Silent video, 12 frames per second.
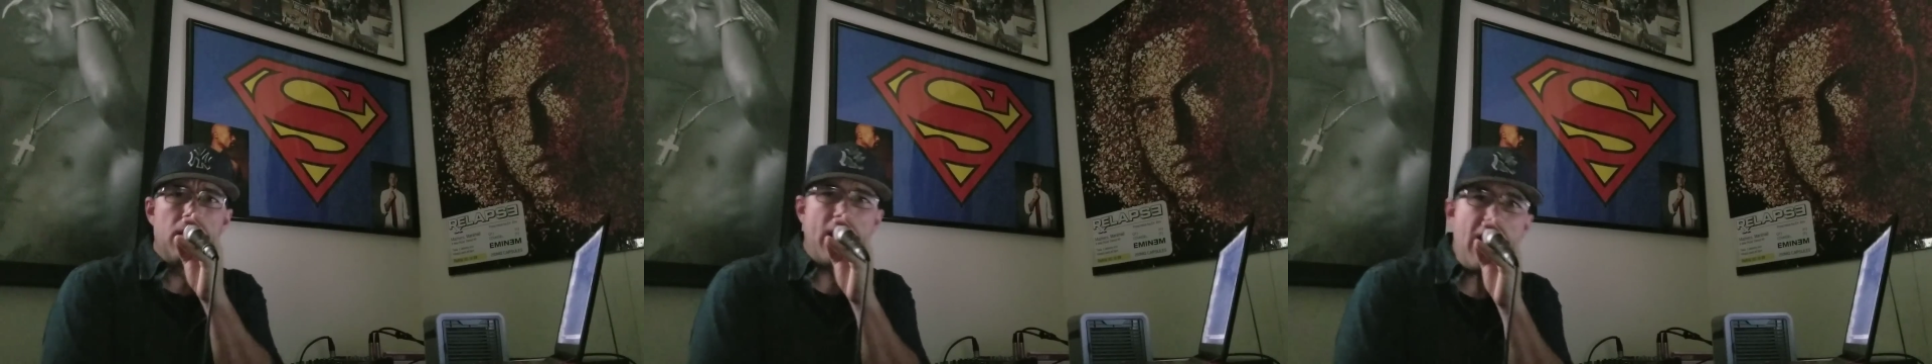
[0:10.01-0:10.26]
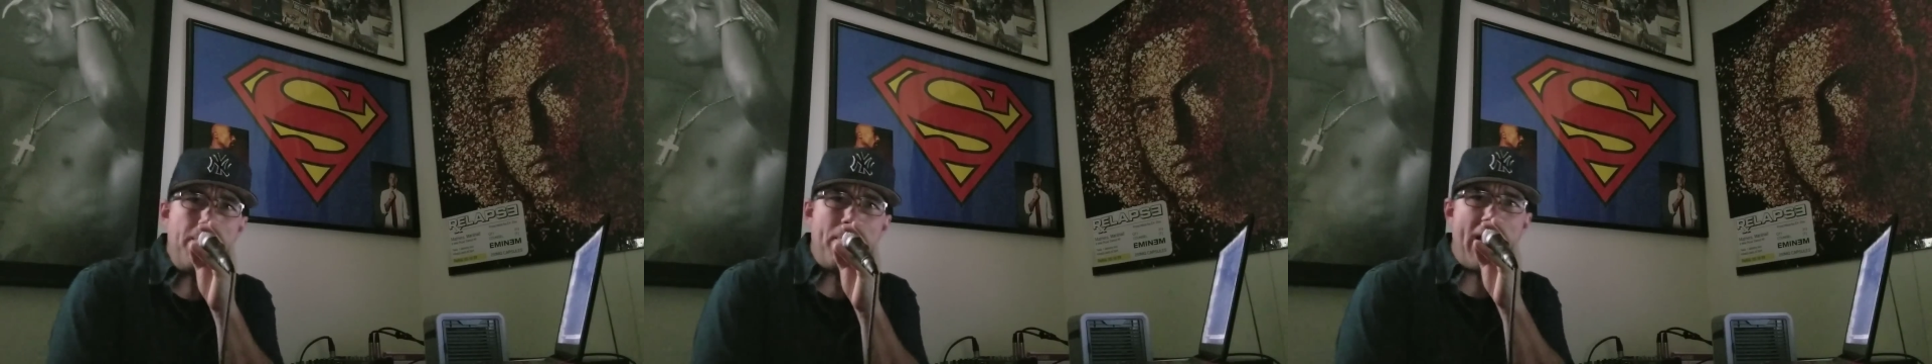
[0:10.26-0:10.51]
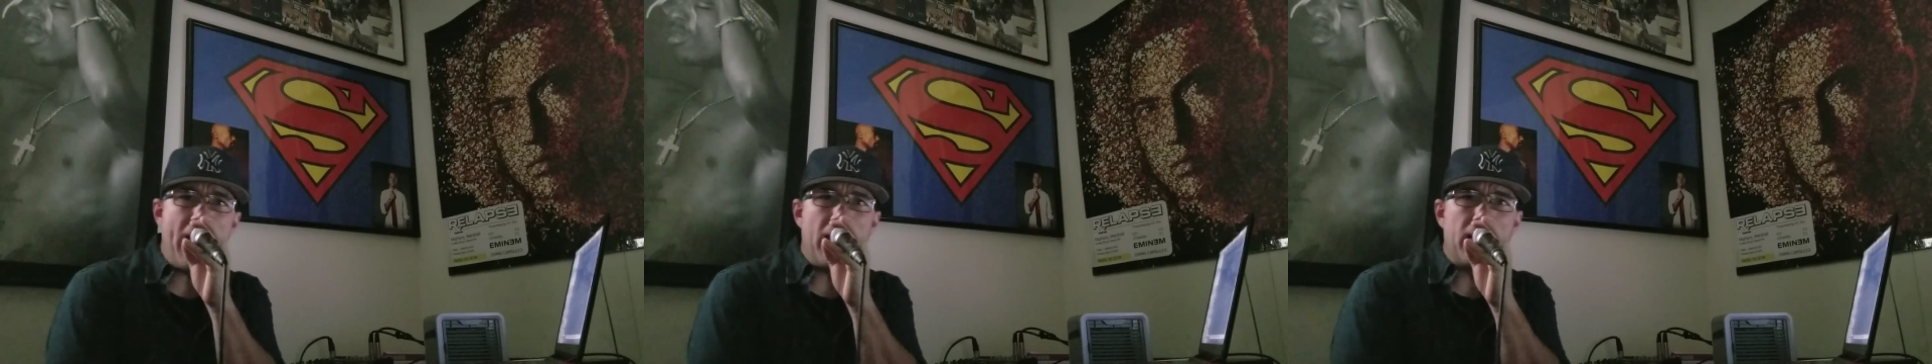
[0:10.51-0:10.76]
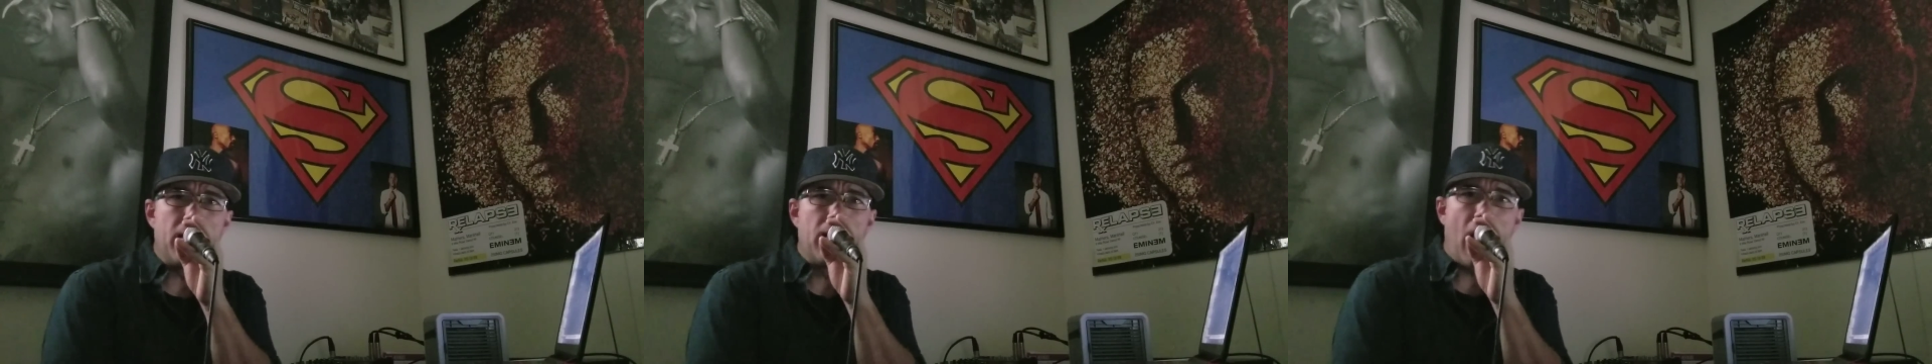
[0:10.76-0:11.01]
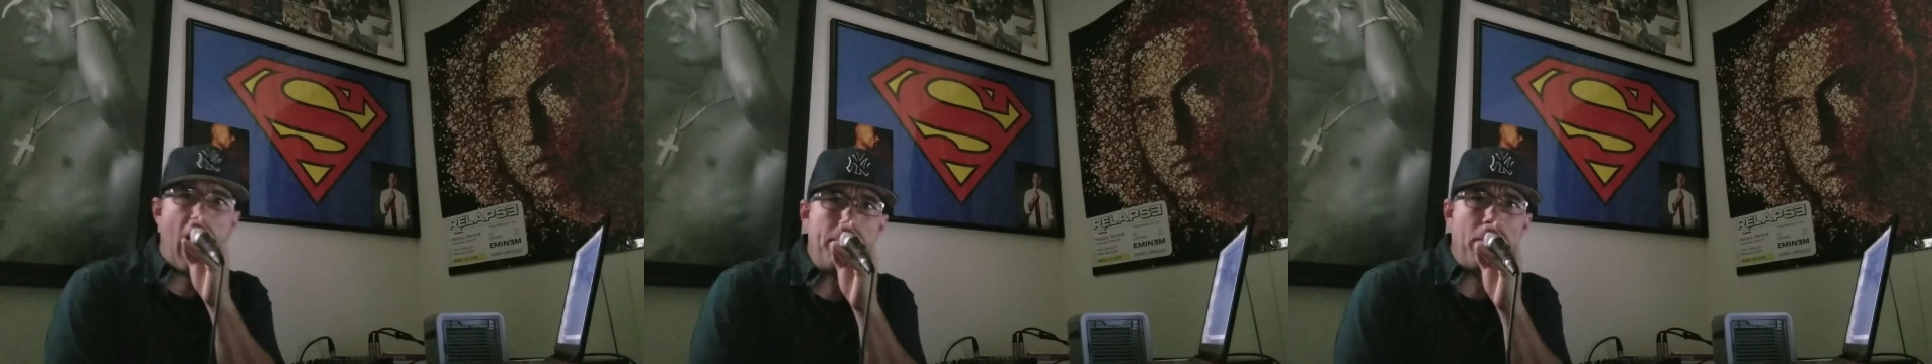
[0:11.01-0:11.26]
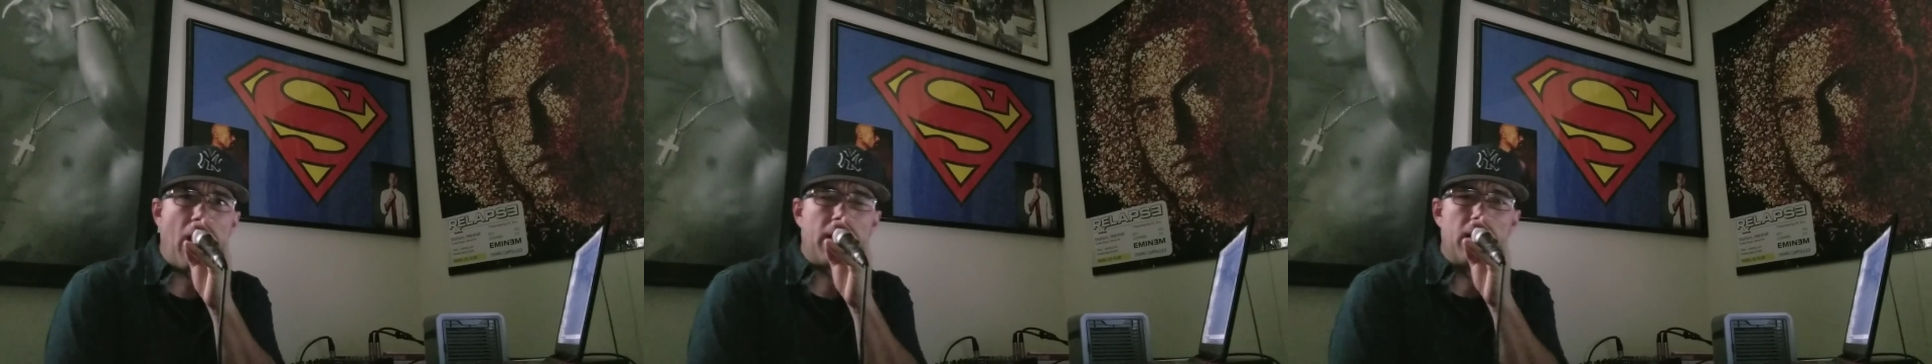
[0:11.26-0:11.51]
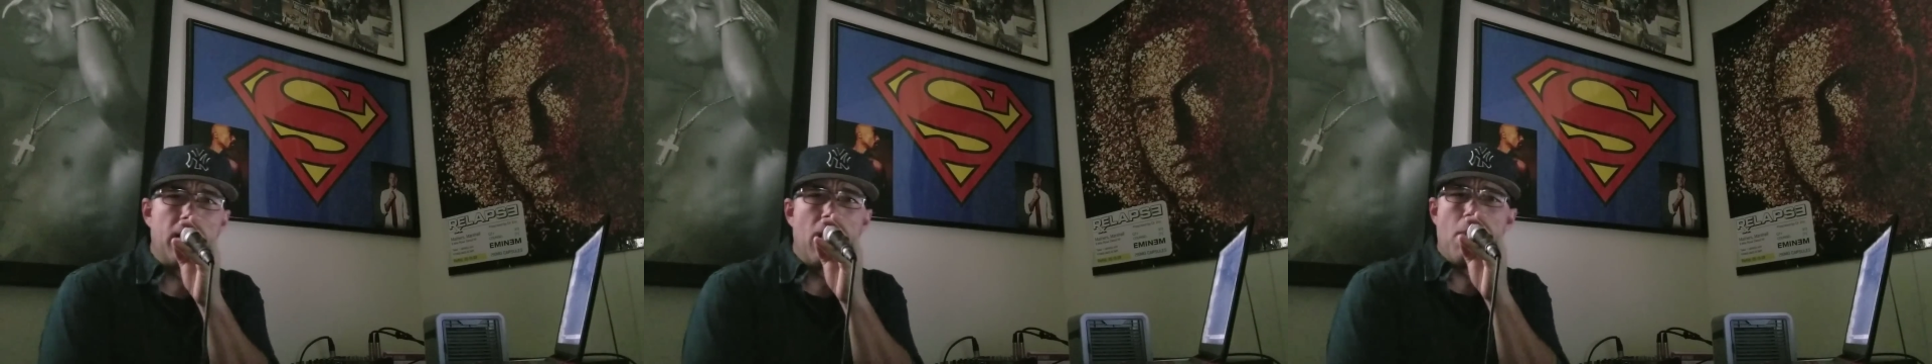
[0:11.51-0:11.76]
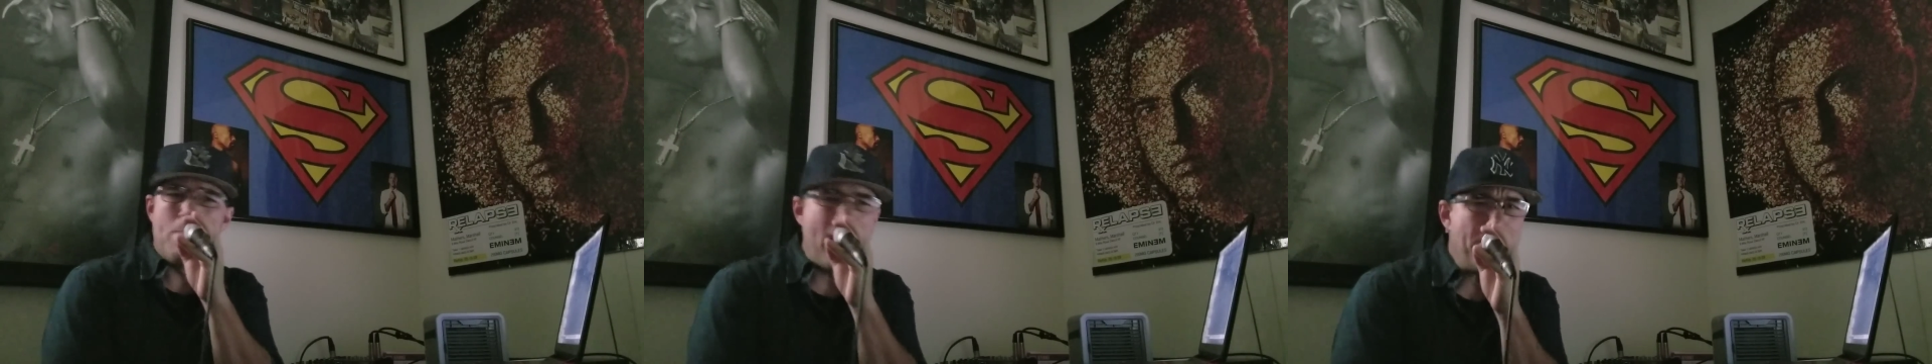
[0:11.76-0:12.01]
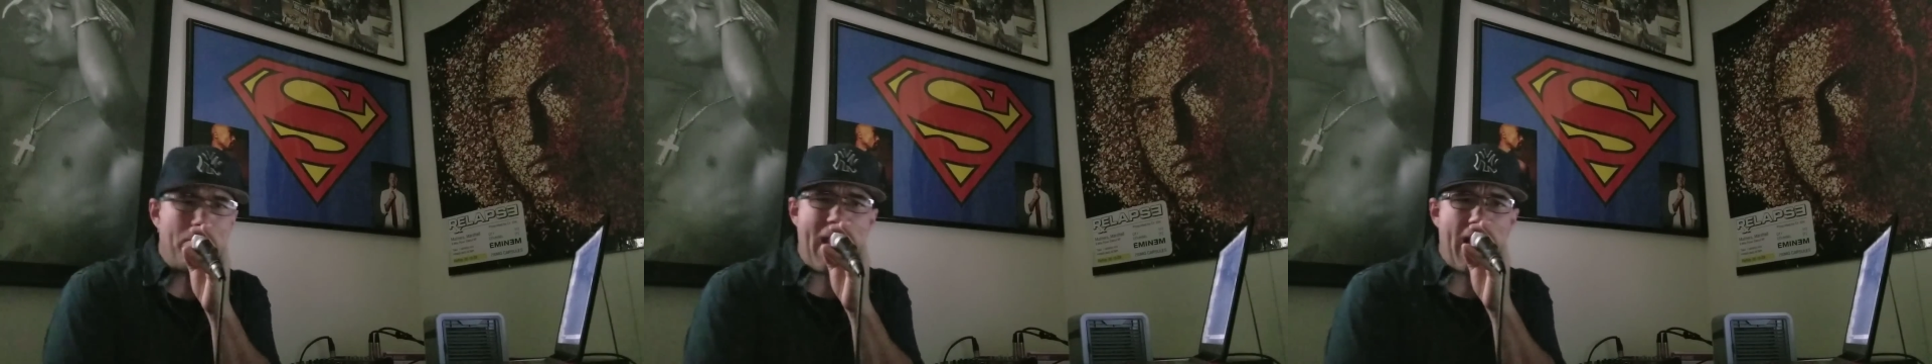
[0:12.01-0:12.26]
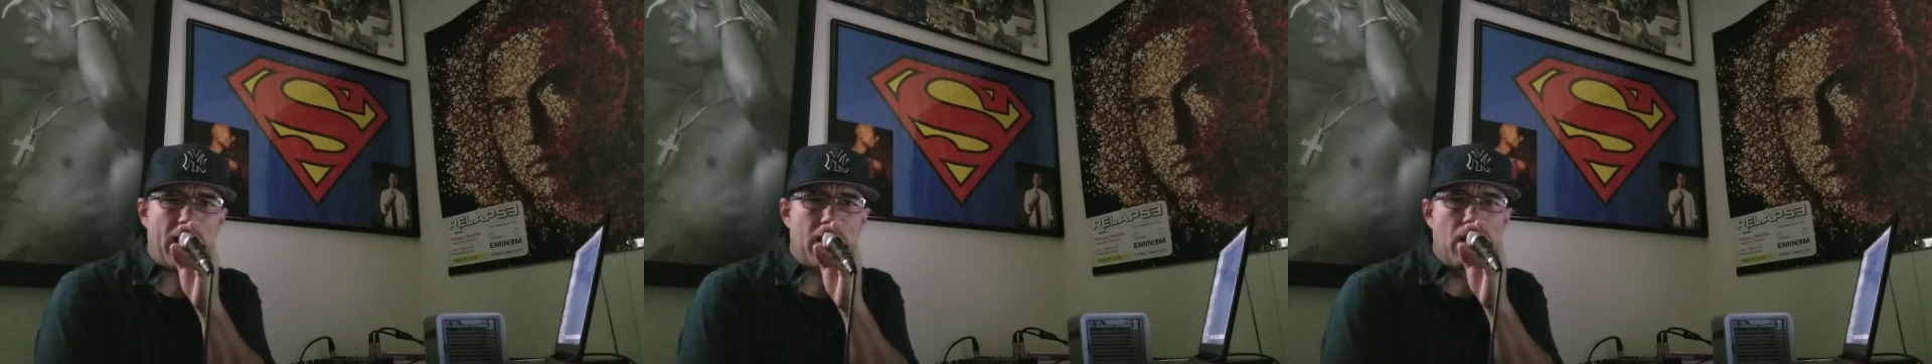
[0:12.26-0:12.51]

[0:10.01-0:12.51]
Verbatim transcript: daybed, iPod, Mayfag,